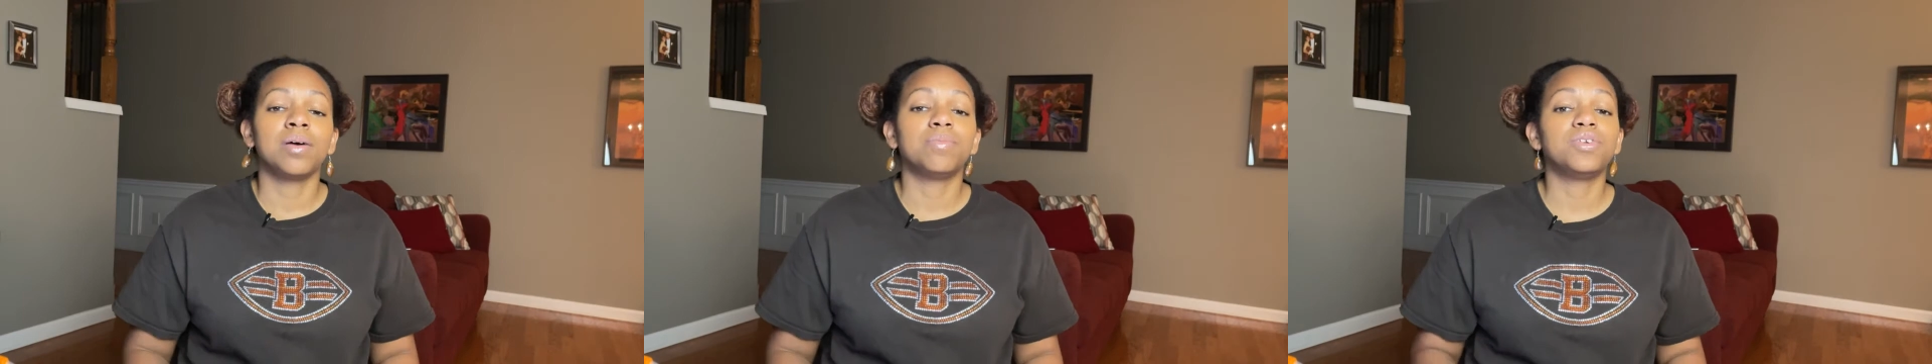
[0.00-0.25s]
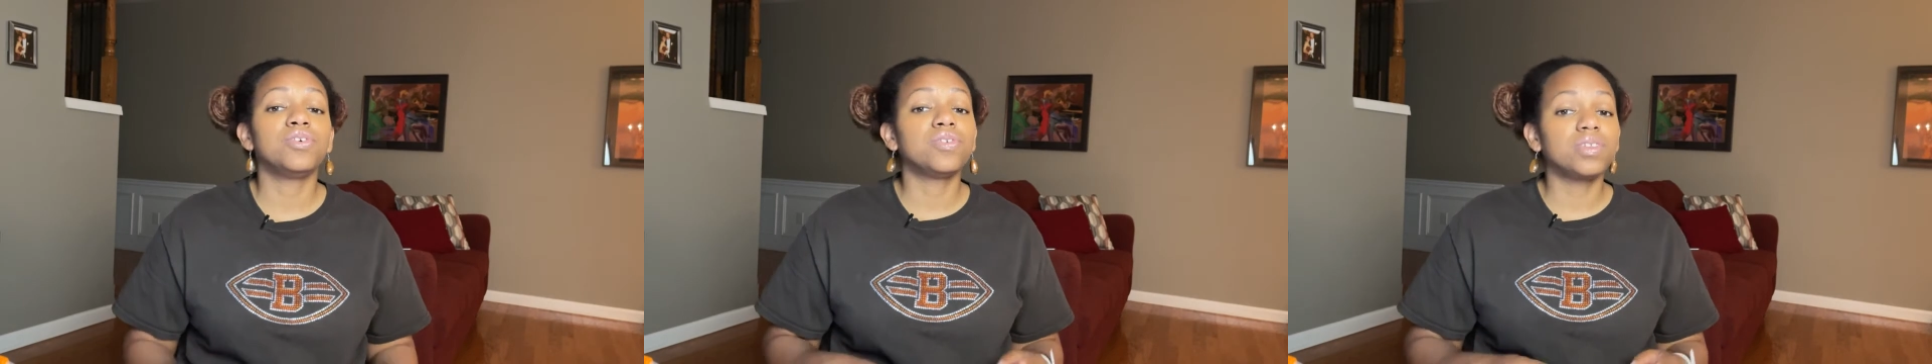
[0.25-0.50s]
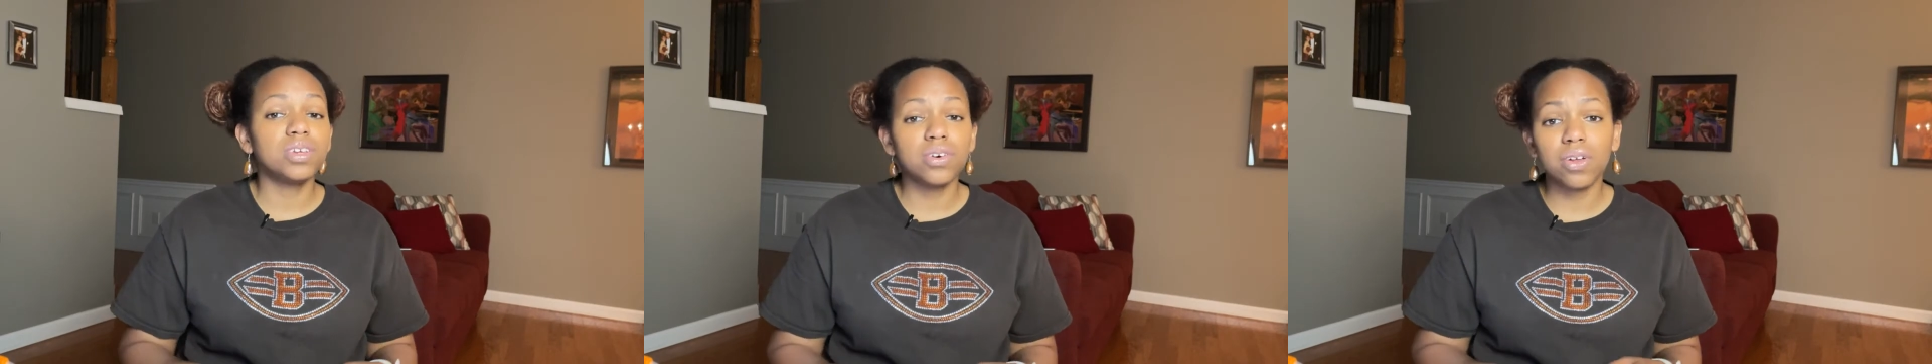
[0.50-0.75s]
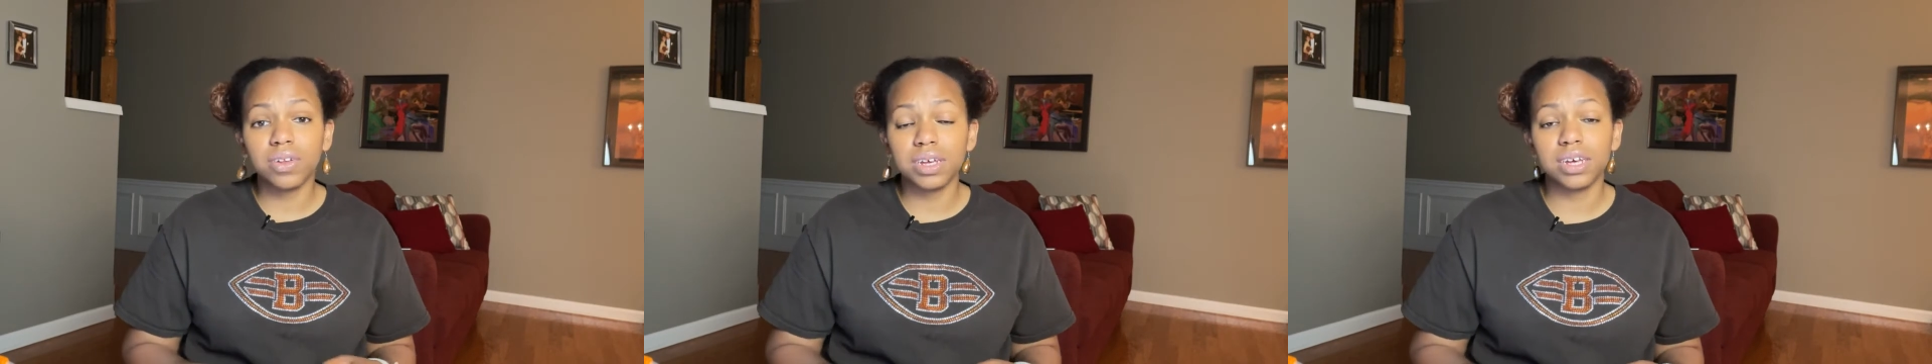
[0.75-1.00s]
but you
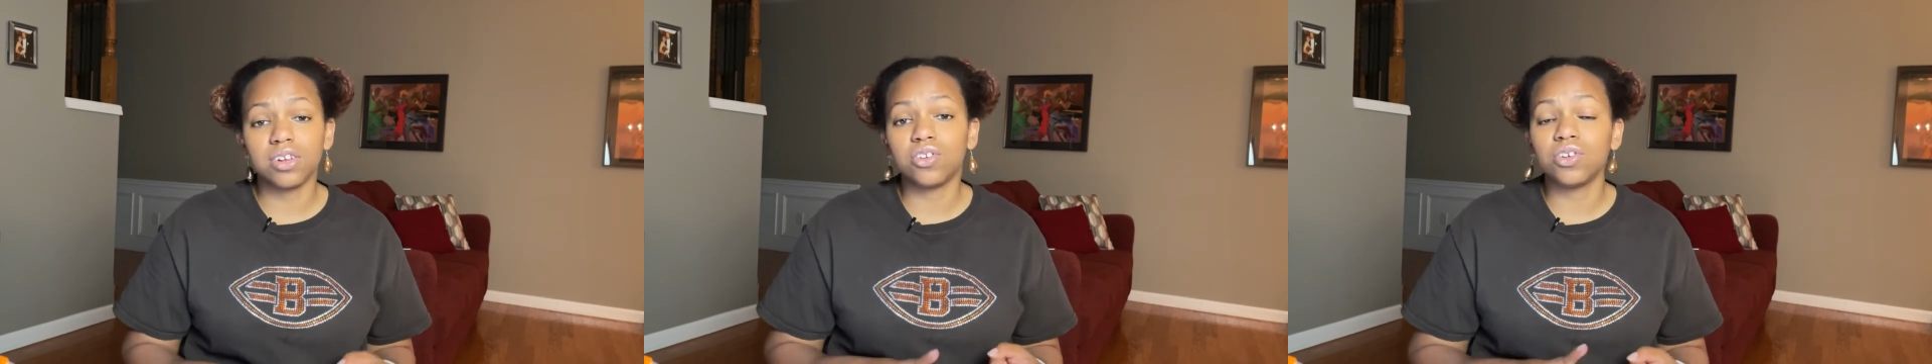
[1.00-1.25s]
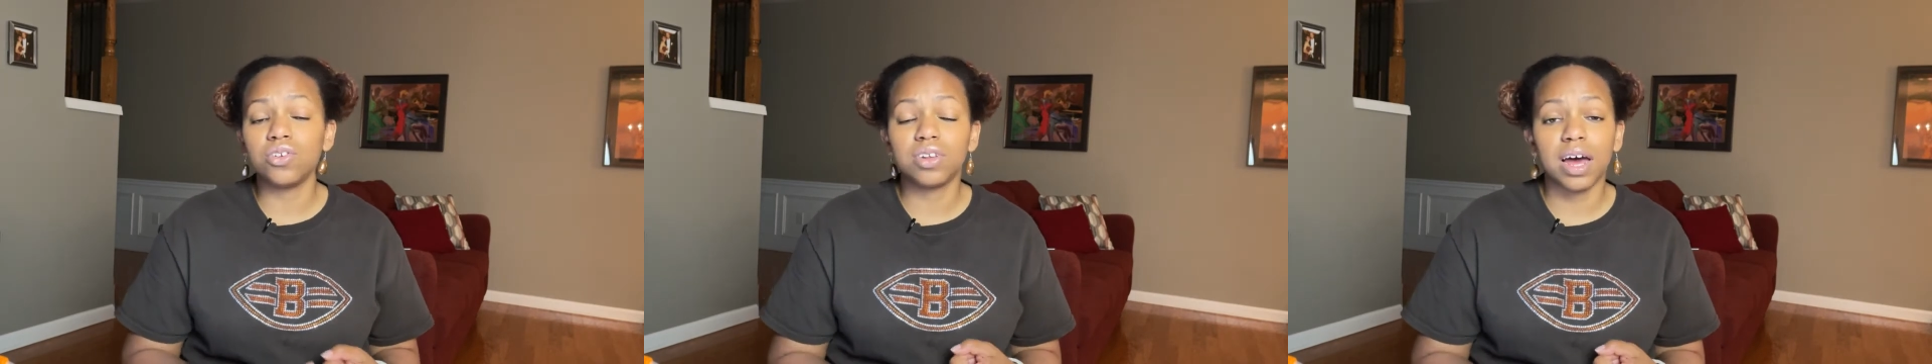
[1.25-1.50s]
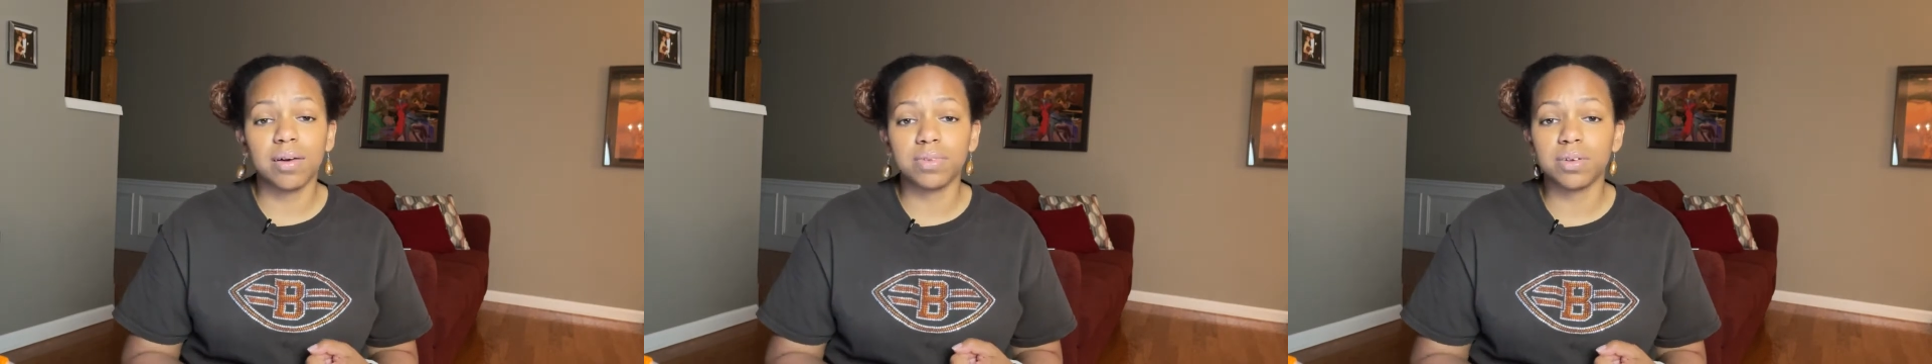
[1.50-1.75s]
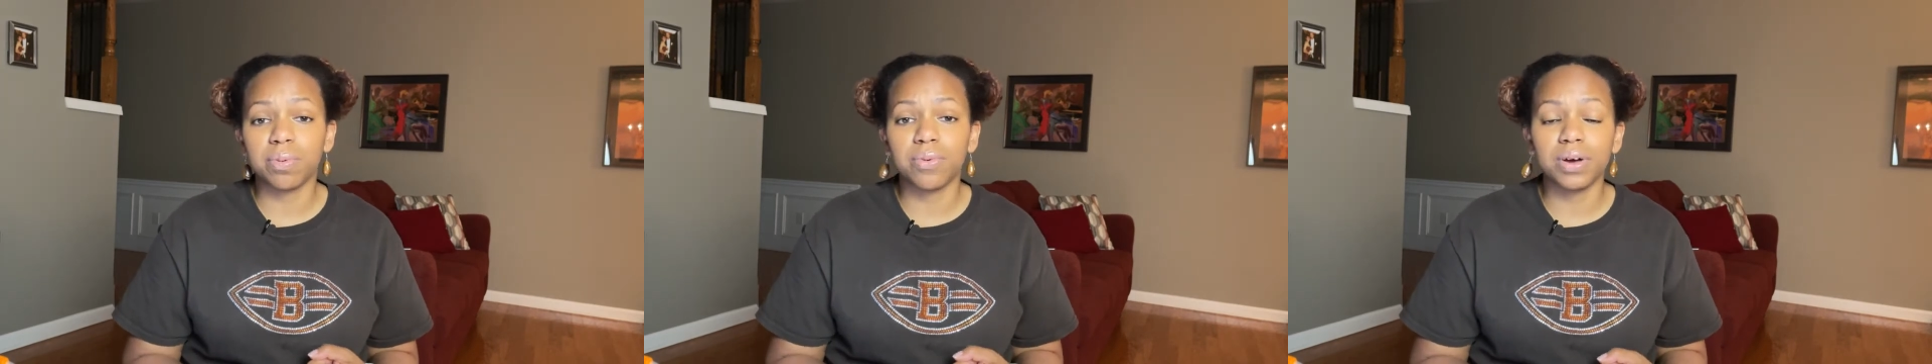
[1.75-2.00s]
still only get two
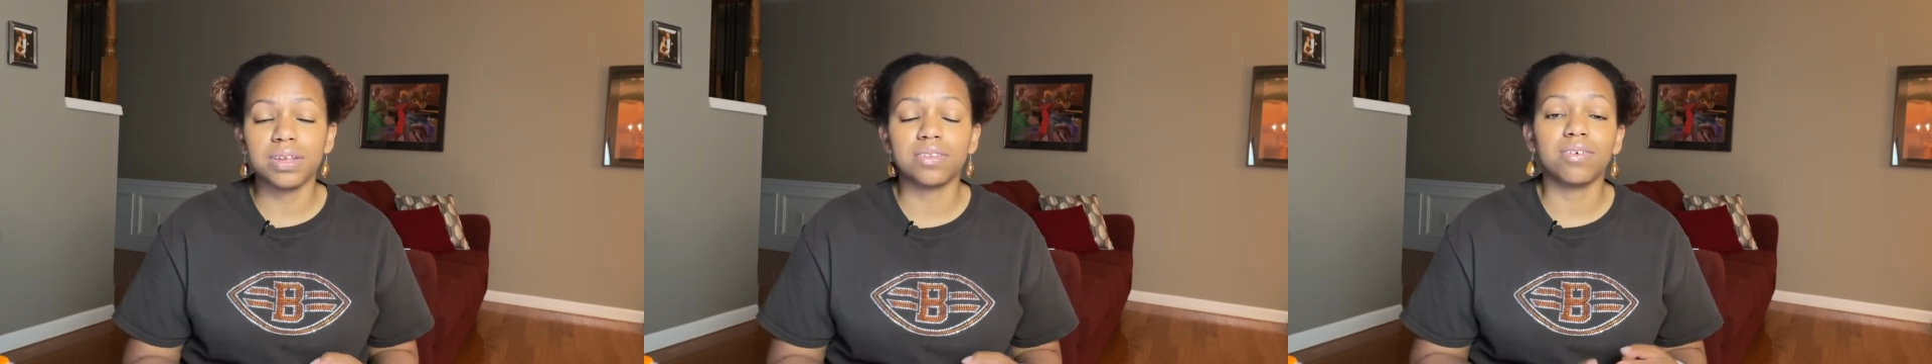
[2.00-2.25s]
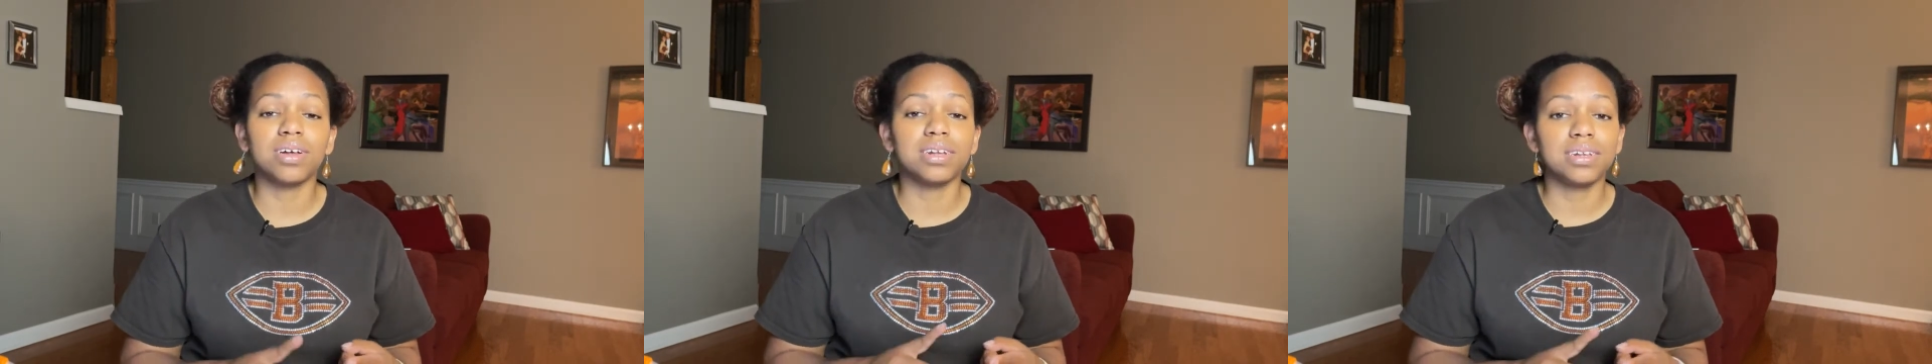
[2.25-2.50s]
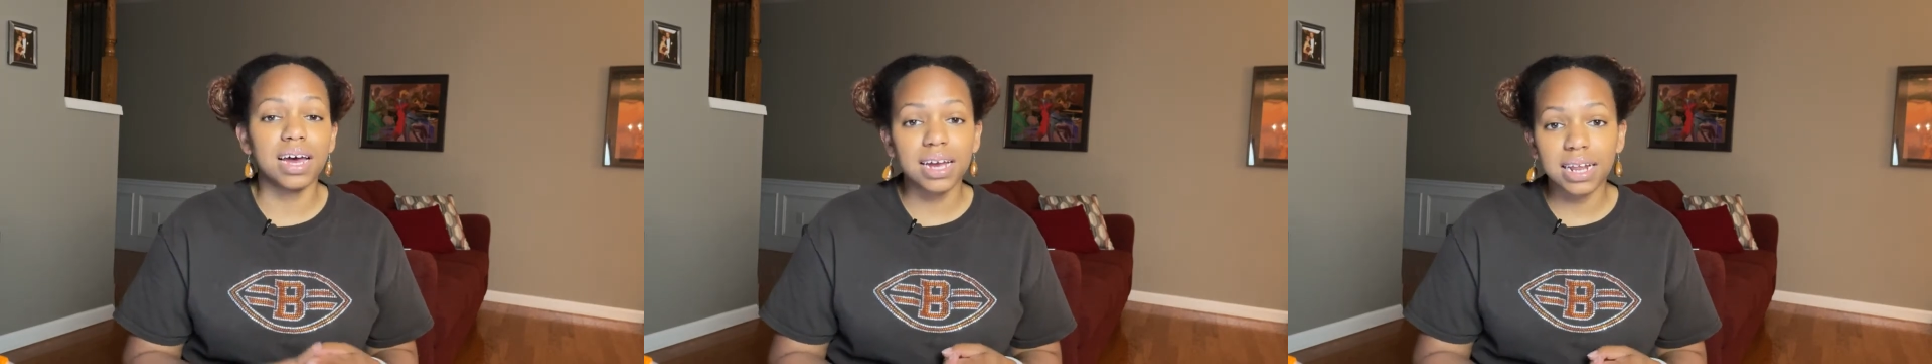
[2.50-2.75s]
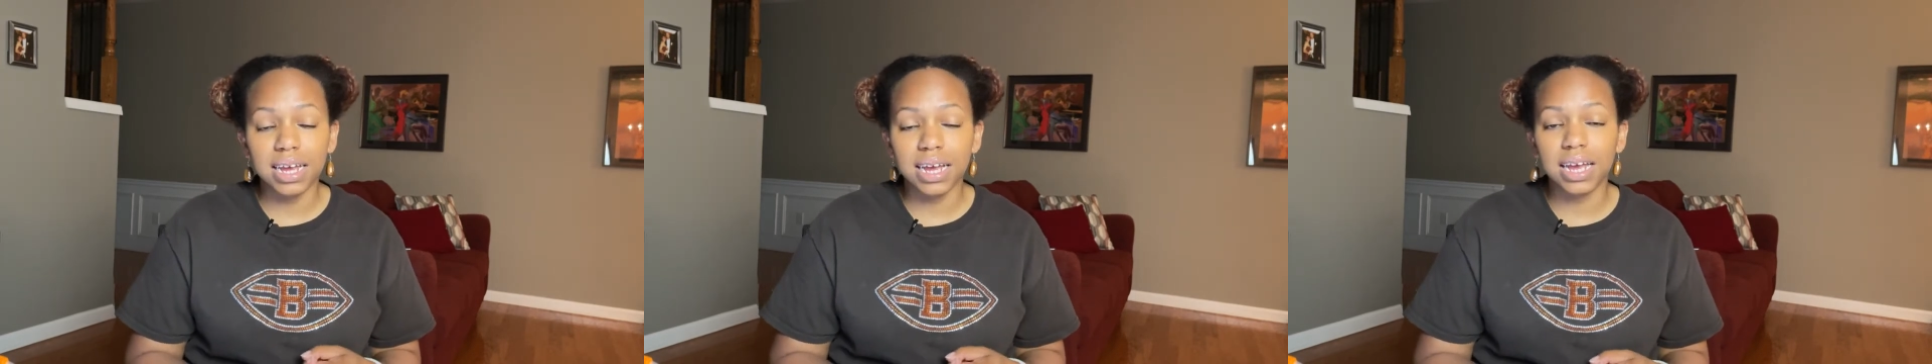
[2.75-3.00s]
times the points on
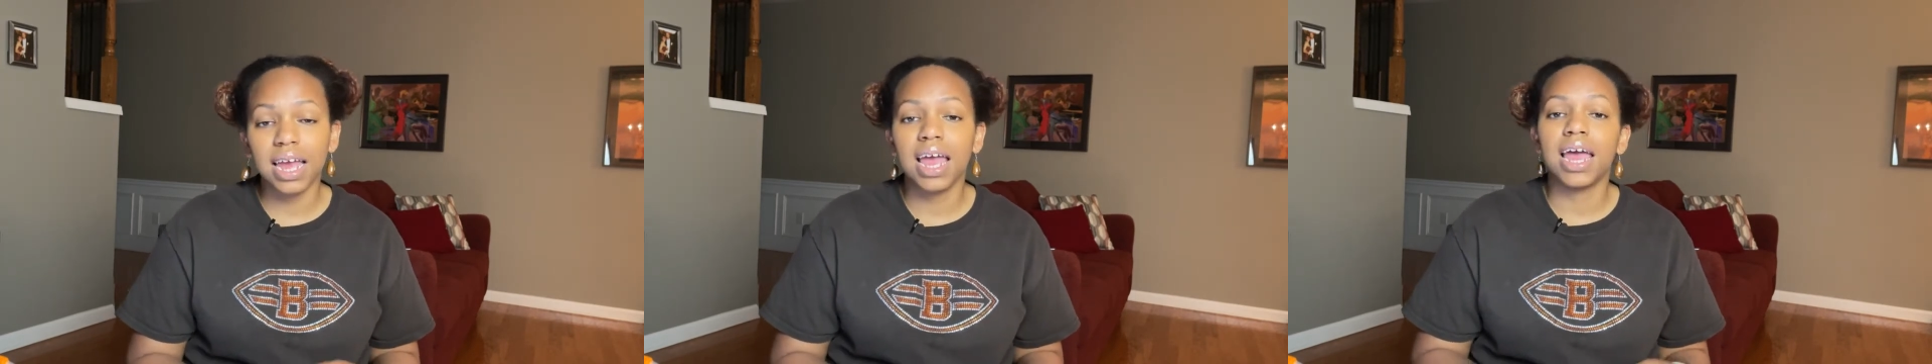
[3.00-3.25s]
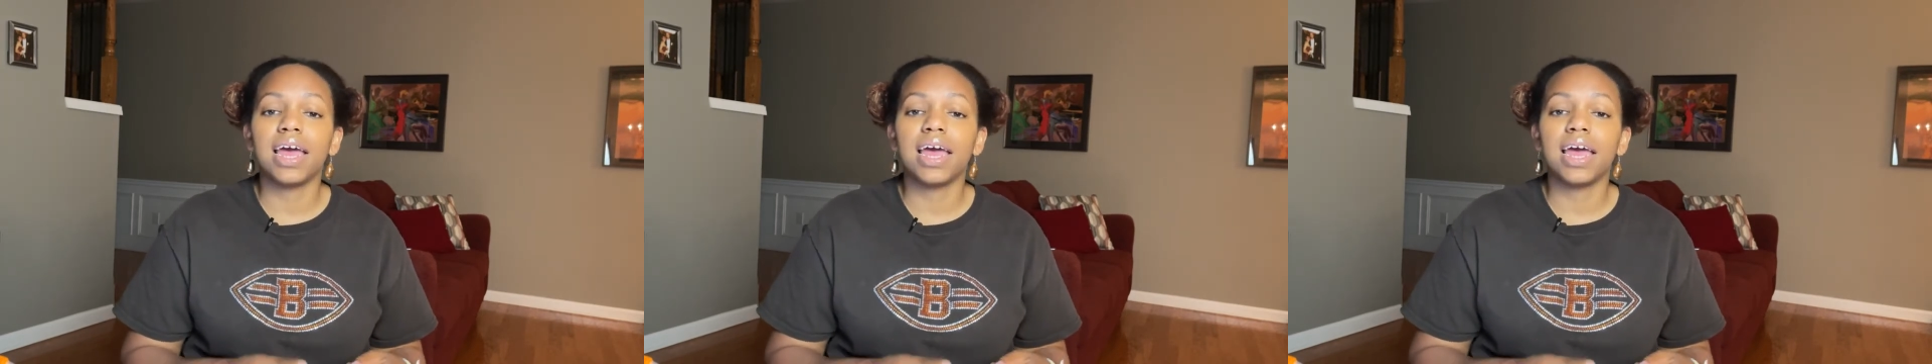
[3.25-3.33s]
dining